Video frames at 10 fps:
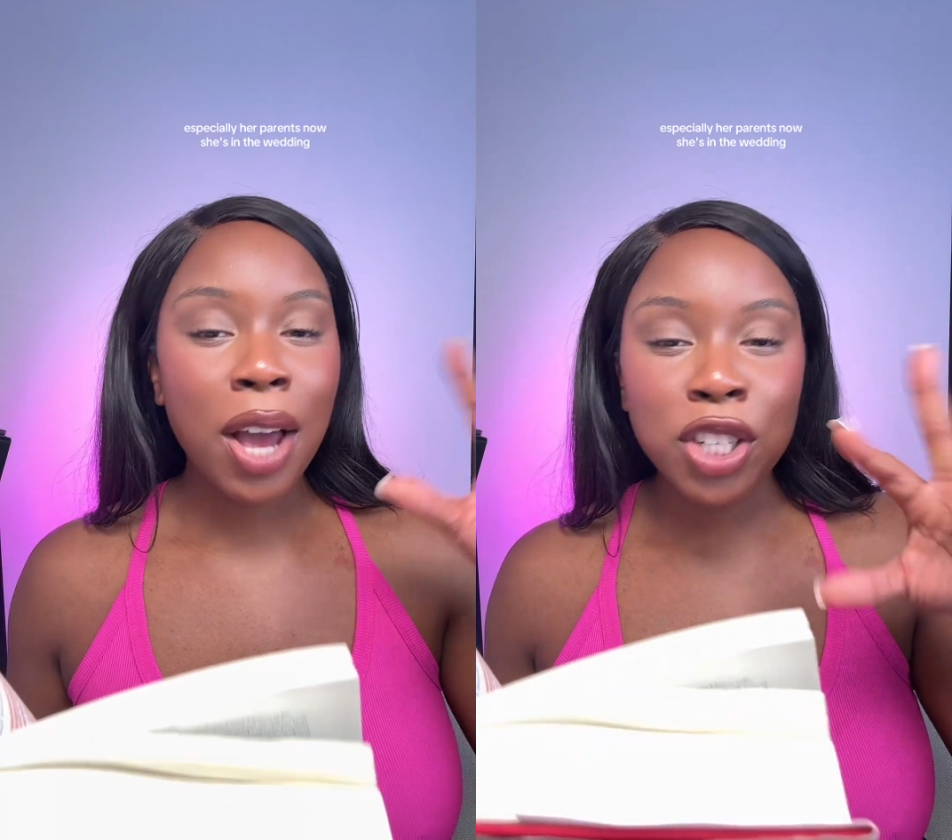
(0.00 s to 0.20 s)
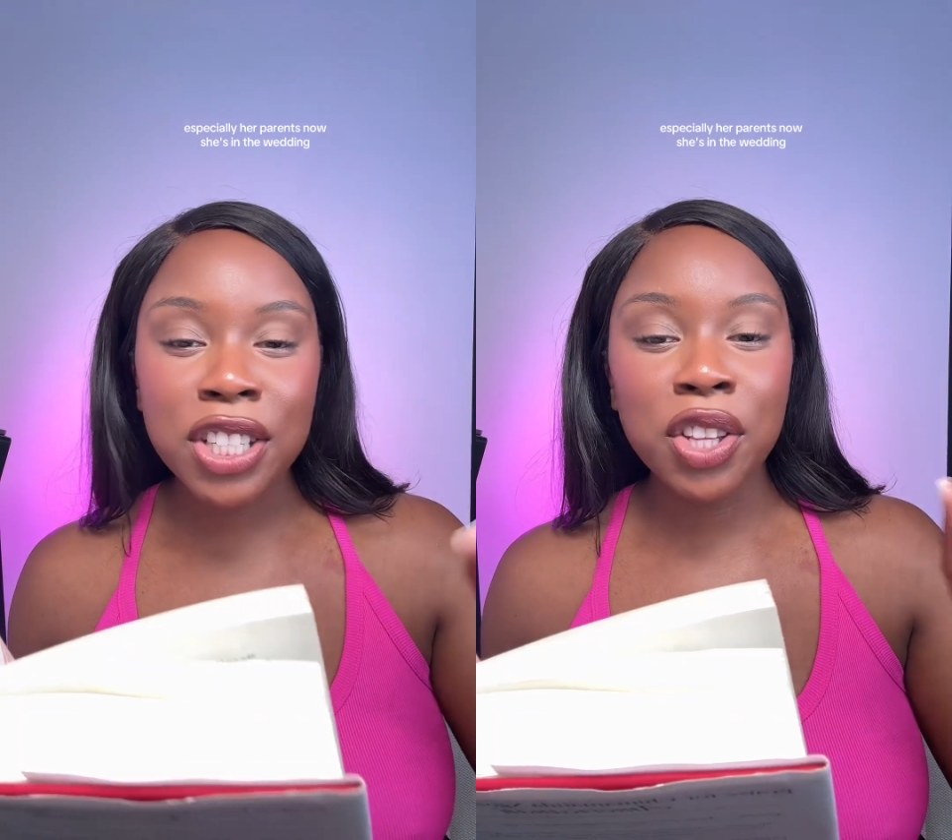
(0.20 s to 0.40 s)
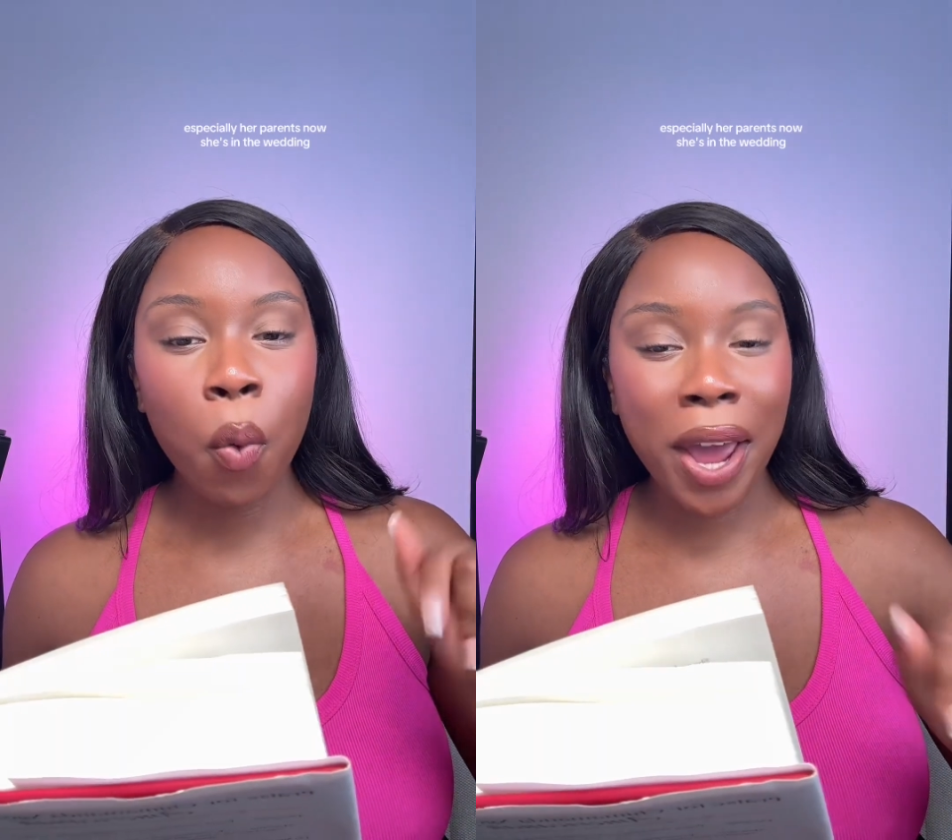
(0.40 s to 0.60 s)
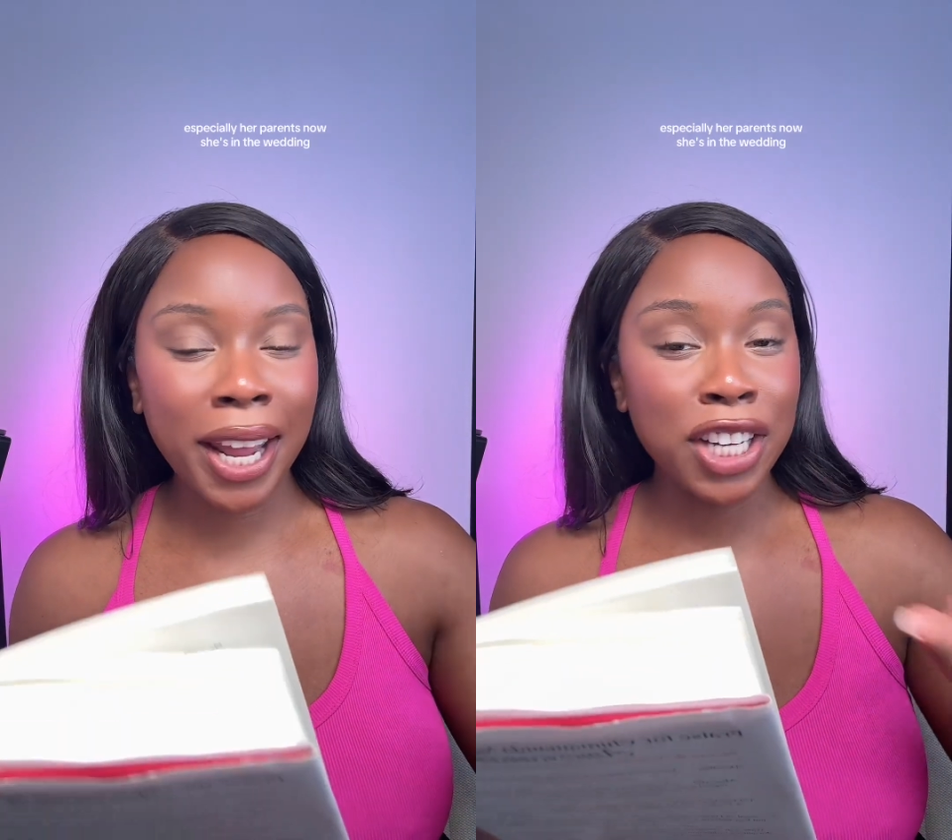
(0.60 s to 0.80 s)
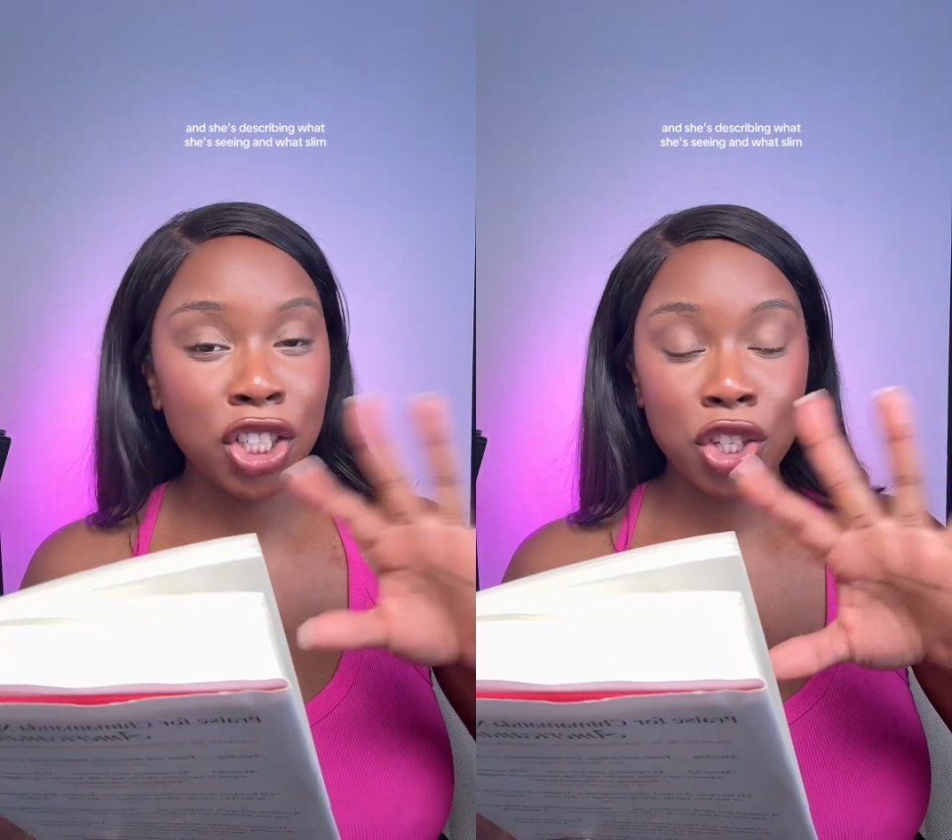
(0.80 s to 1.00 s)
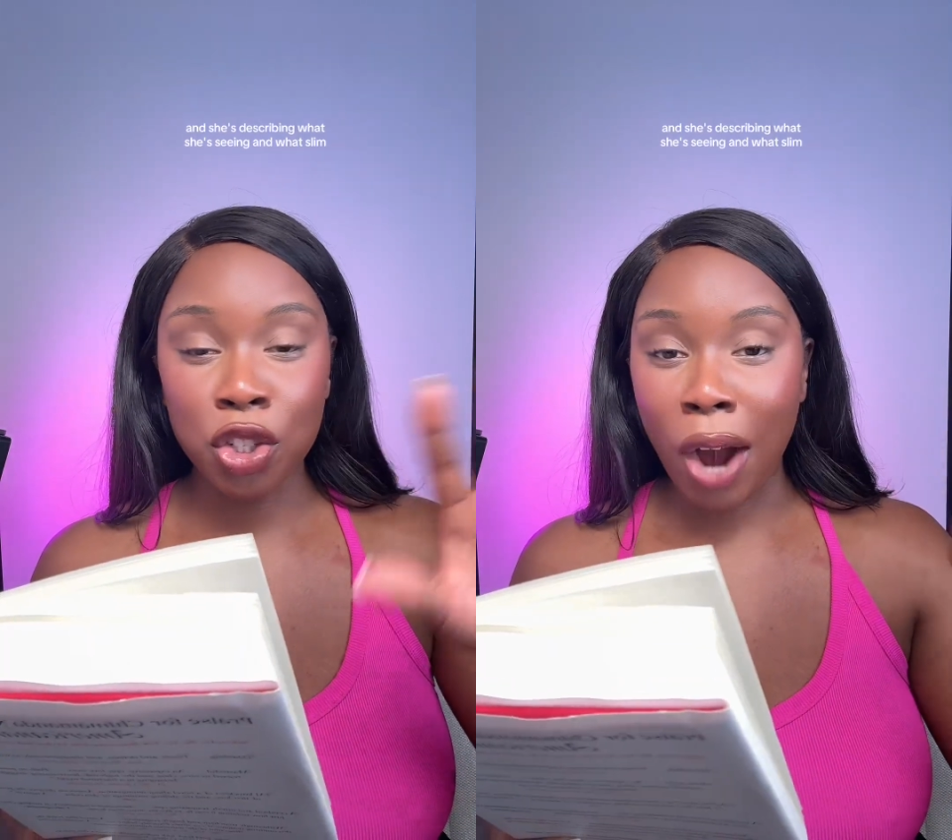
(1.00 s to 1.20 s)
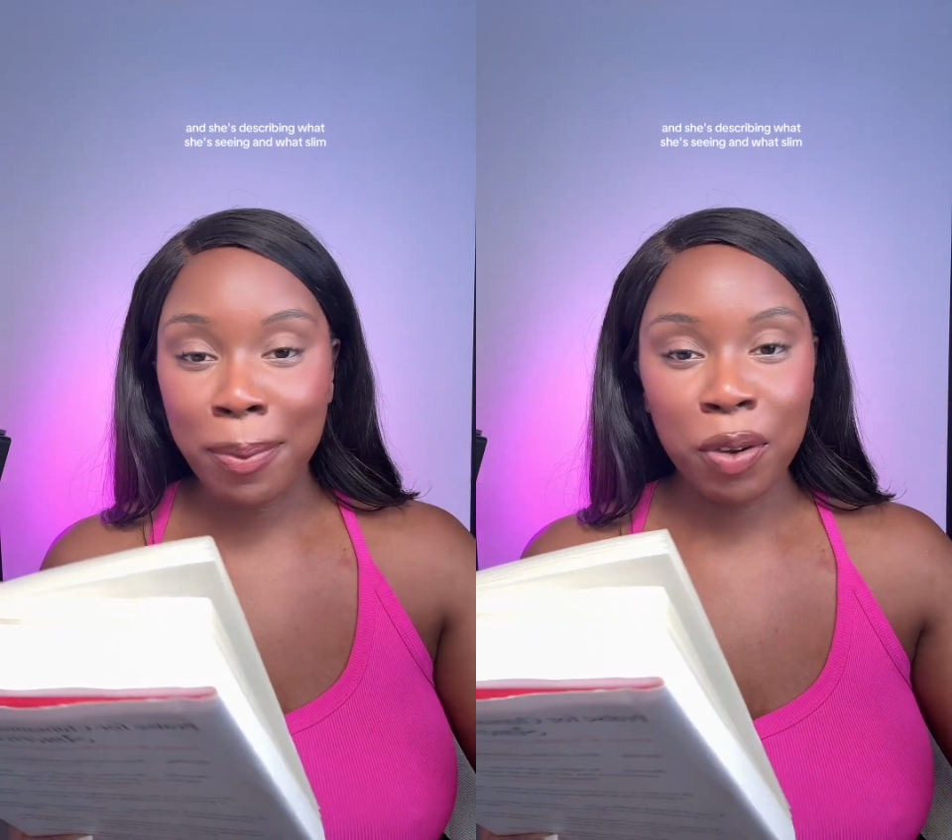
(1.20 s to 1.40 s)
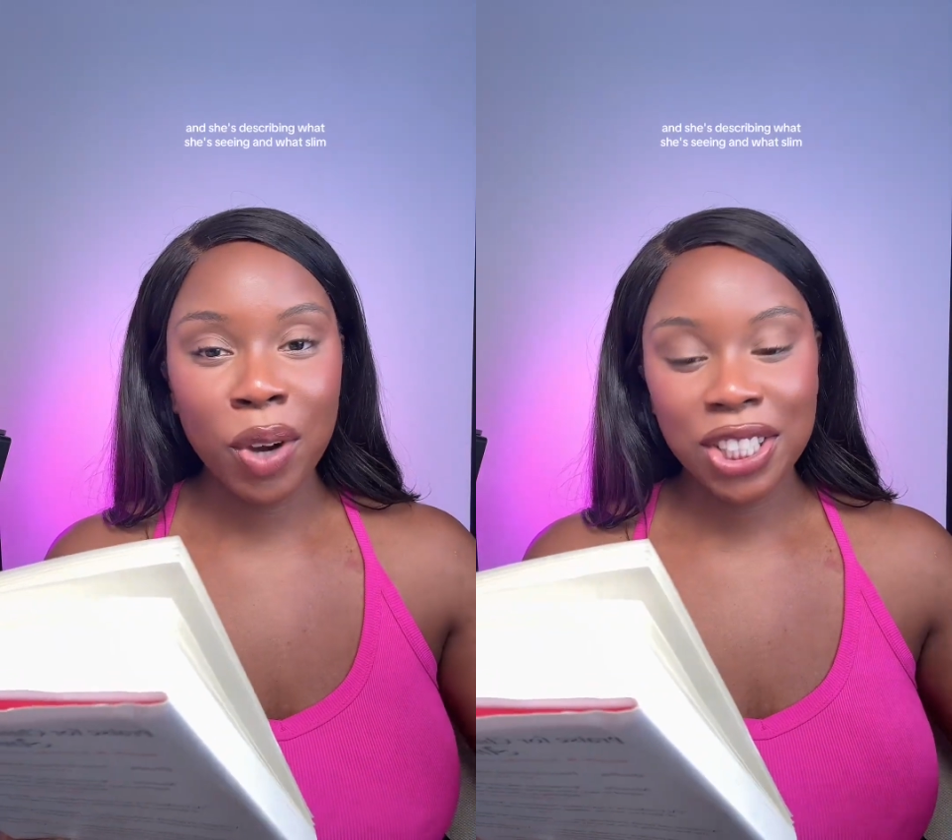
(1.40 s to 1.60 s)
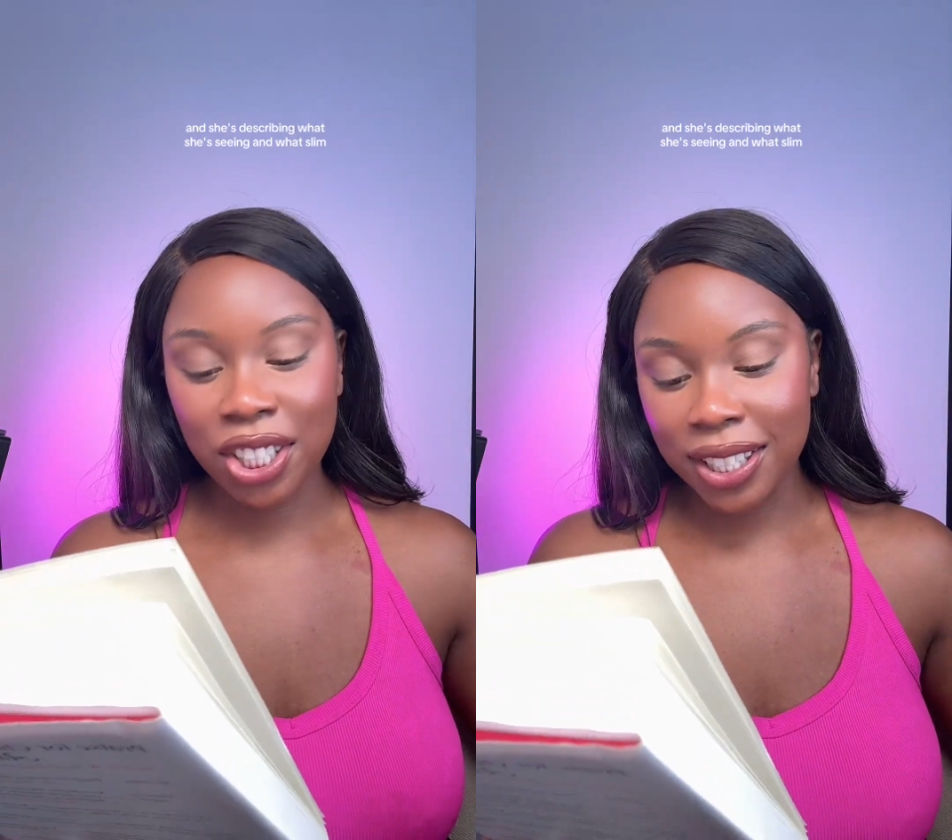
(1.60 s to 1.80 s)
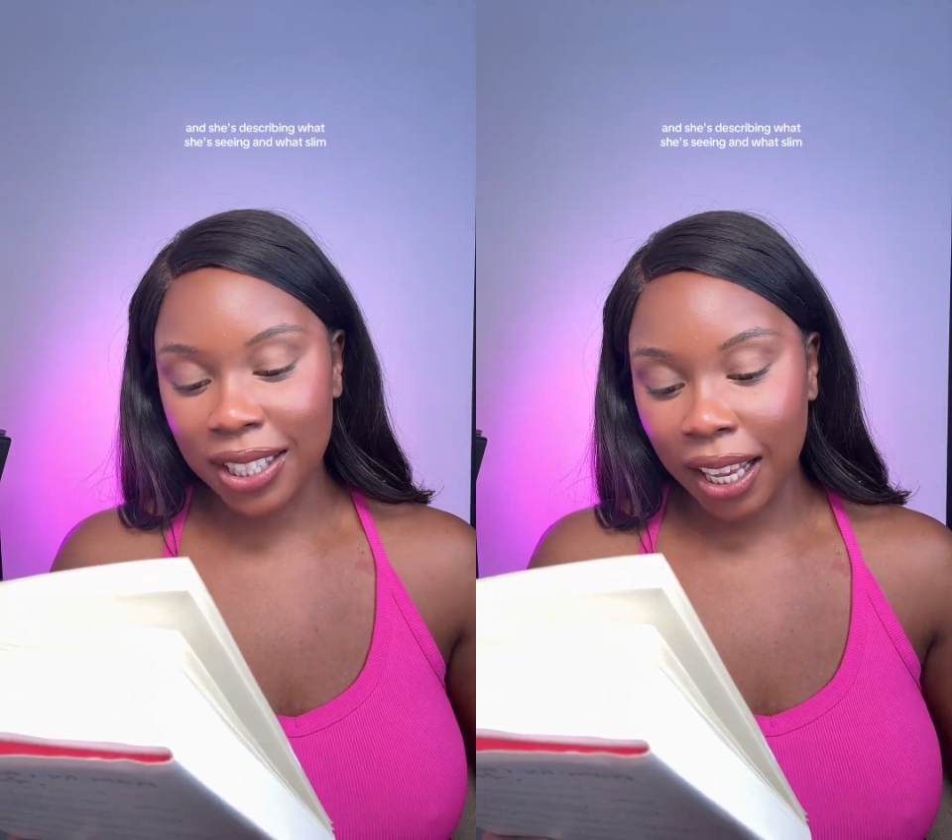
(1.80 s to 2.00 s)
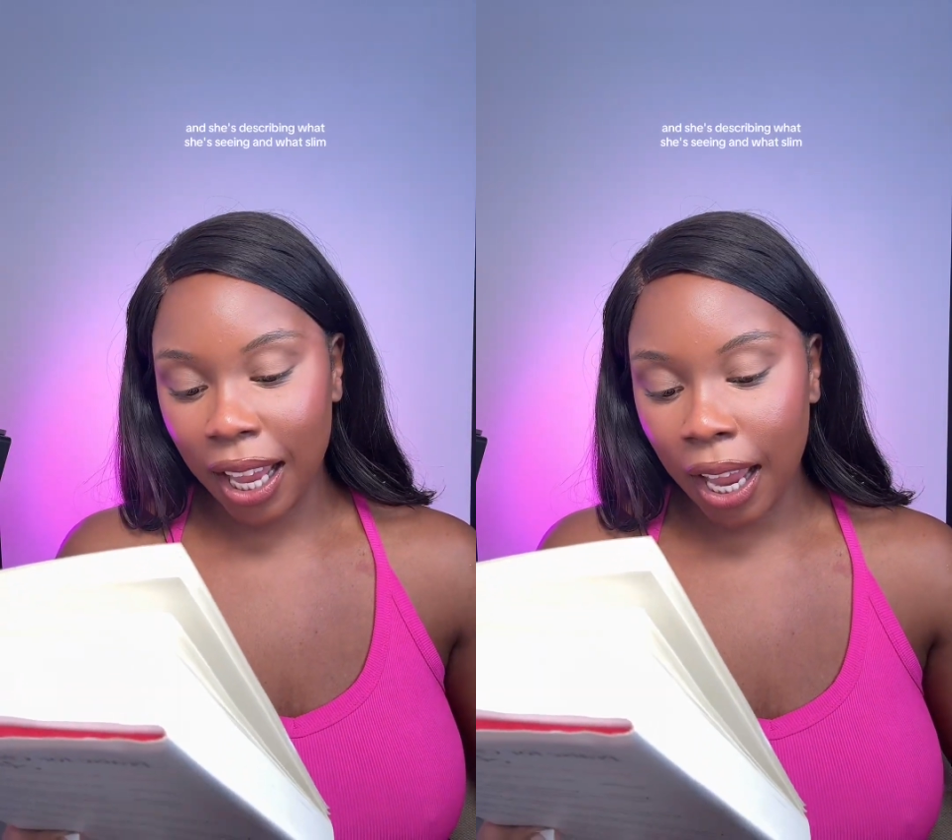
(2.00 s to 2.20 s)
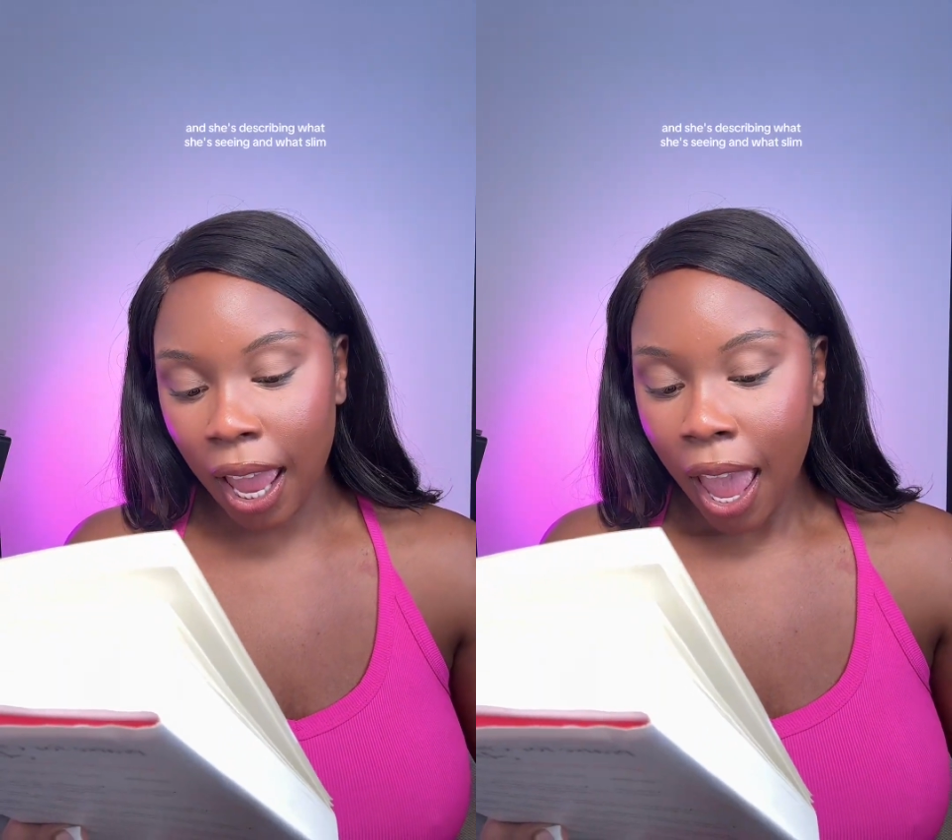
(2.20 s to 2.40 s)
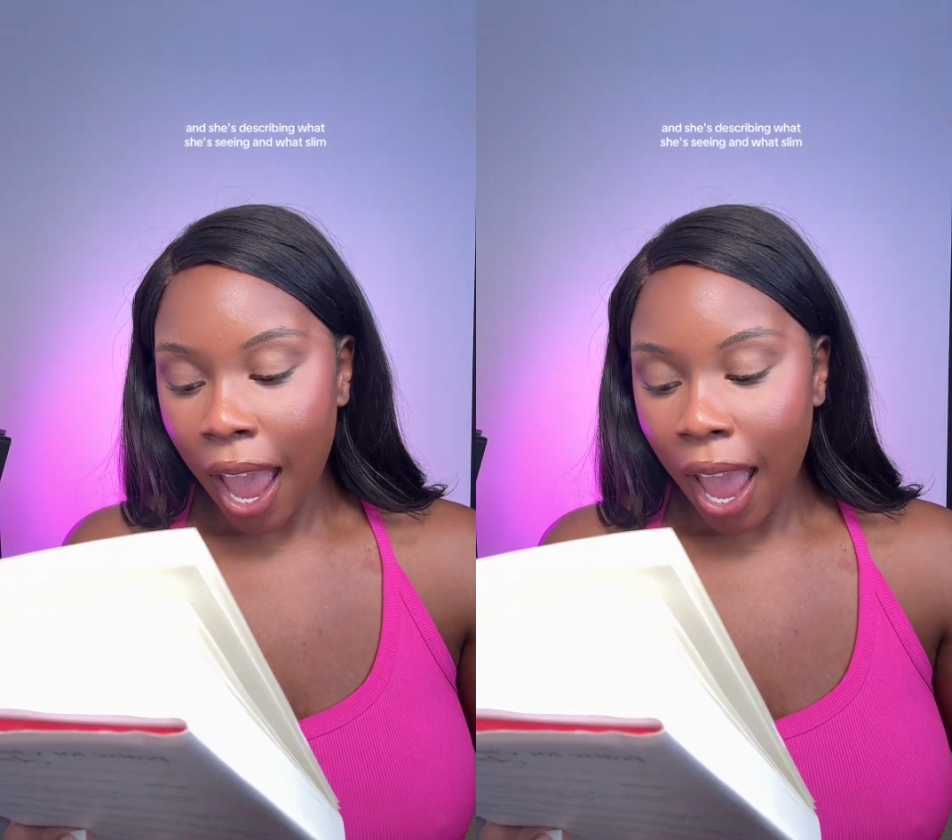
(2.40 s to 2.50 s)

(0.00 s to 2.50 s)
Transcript: Now she's in the wedding and she's describing what she's seeing.